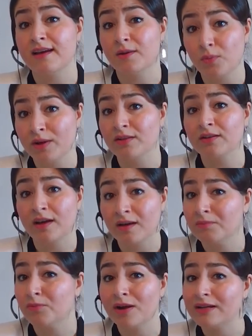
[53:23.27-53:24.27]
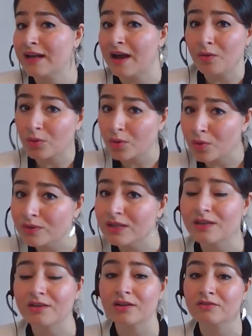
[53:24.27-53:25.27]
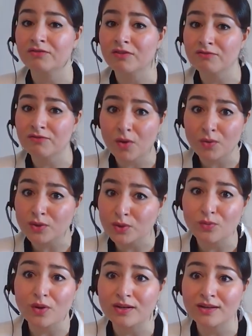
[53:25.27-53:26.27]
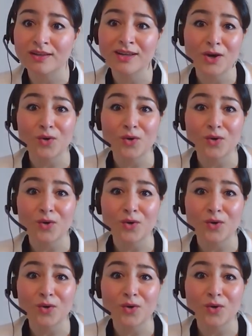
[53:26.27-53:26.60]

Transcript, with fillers: that will come right now we're only hearing from folks who want to